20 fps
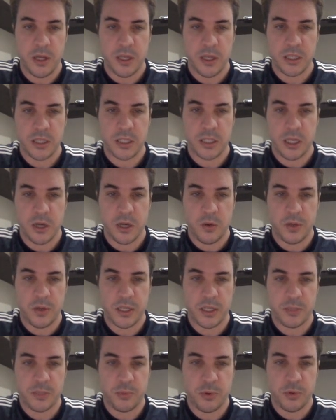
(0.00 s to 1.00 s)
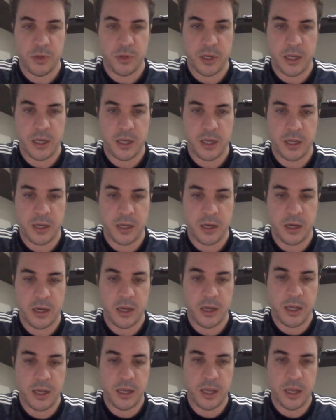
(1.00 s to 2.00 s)
So we just put in kind
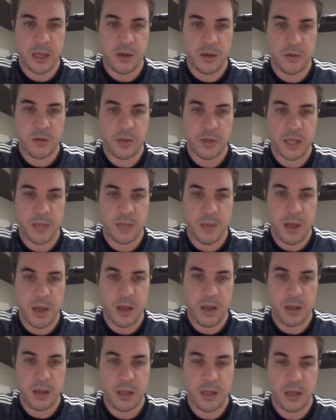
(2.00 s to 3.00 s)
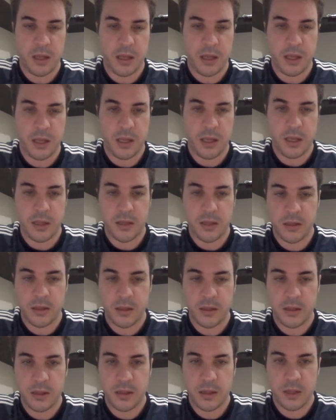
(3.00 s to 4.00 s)
of any old email in here
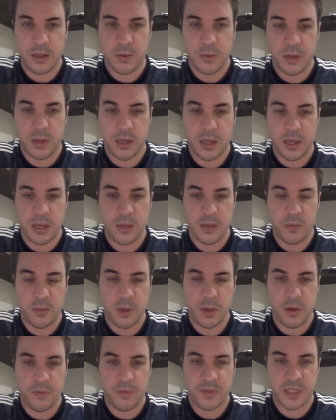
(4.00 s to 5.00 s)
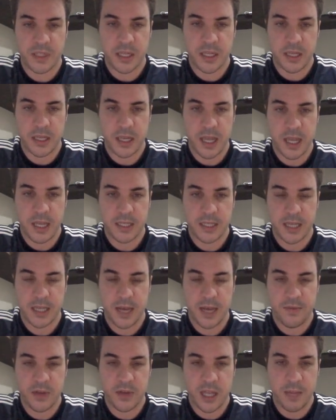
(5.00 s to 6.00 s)
that we need. We obviously need to
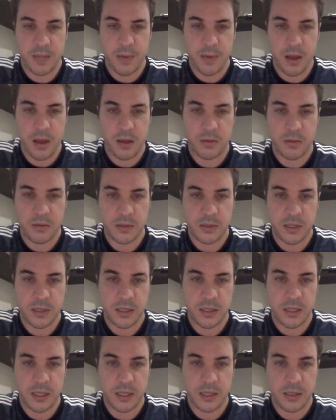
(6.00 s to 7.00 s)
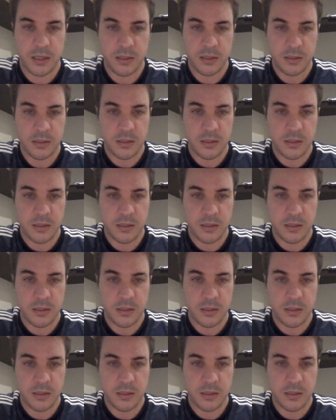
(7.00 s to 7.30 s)
have an email in here.